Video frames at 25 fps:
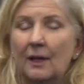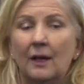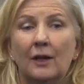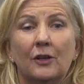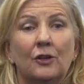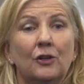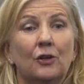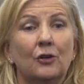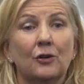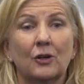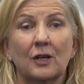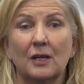
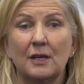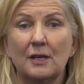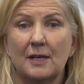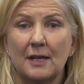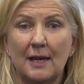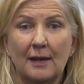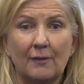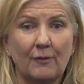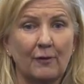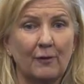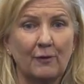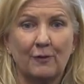You can
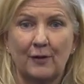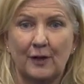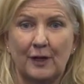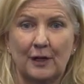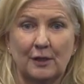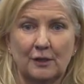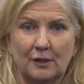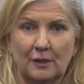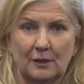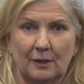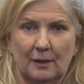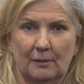never
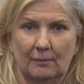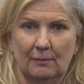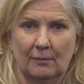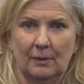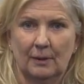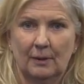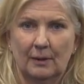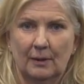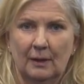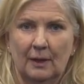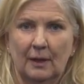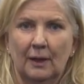finish them.
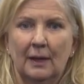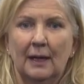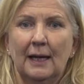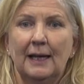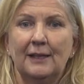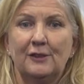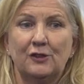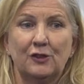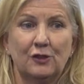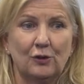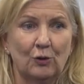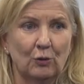
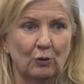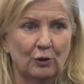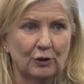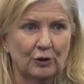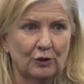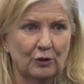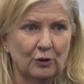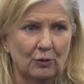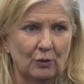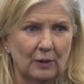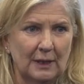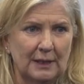It's your
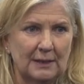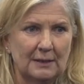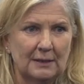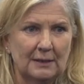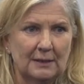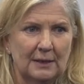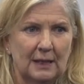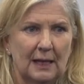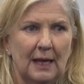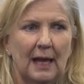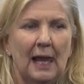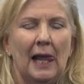
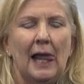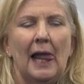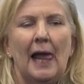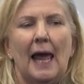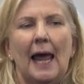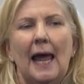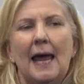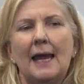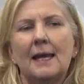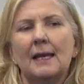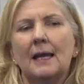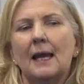choice.
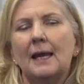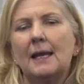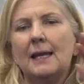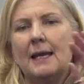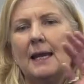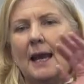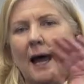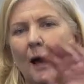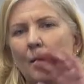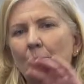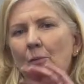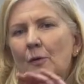And a
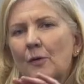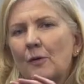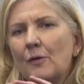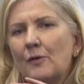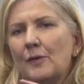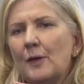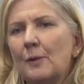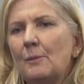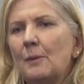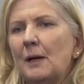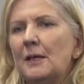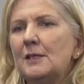number of
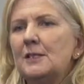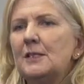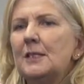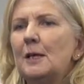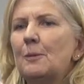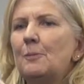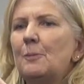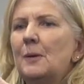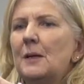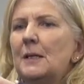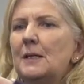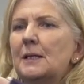them
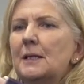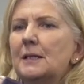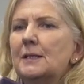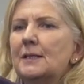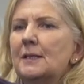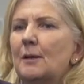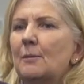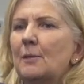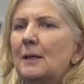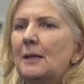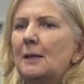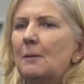dip into
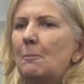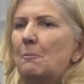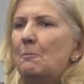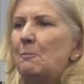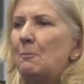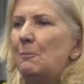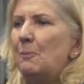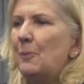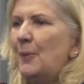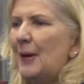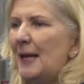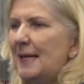some of the
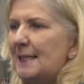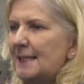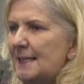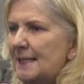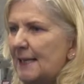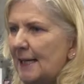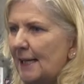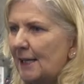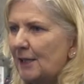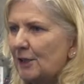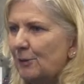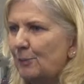best
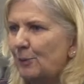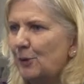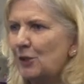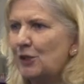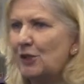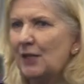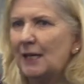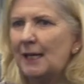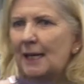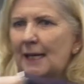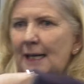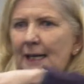
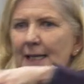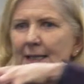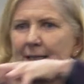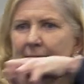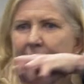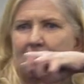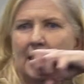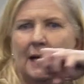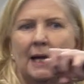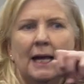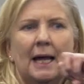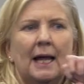
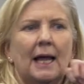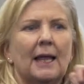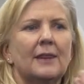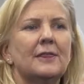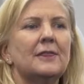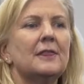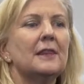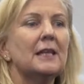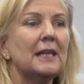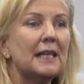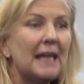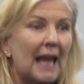expertise,
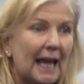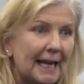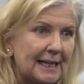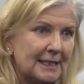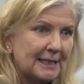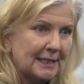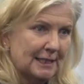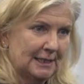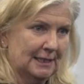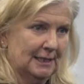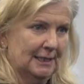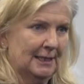
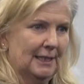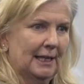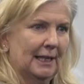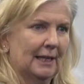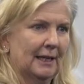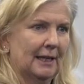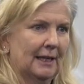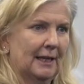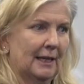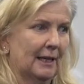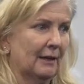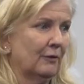latest
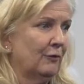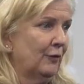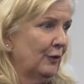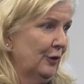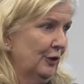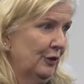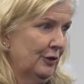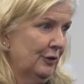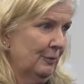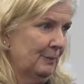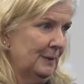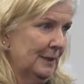thinking for
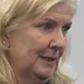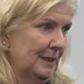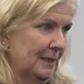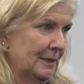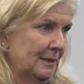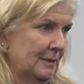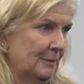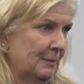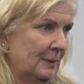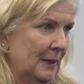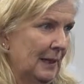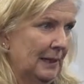you to
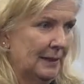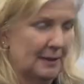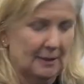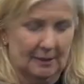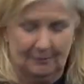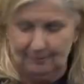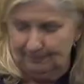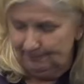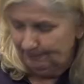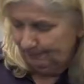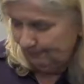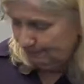participate
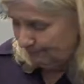in.